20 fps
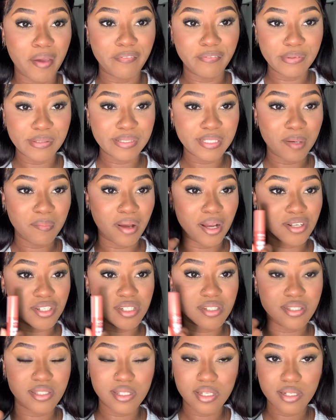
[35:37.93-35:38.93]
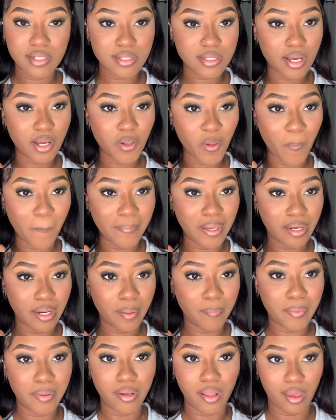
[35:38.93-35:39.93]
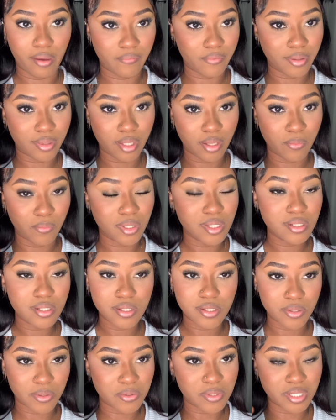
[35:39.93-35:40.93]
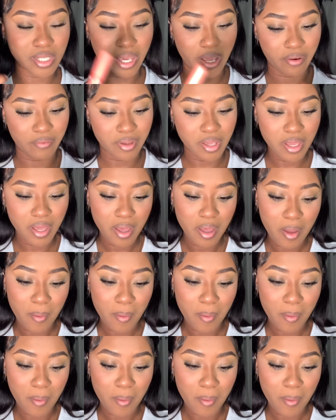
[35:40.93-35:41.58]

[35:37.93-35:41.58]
first time actually seeing this color on my lip and everything, which is so scary.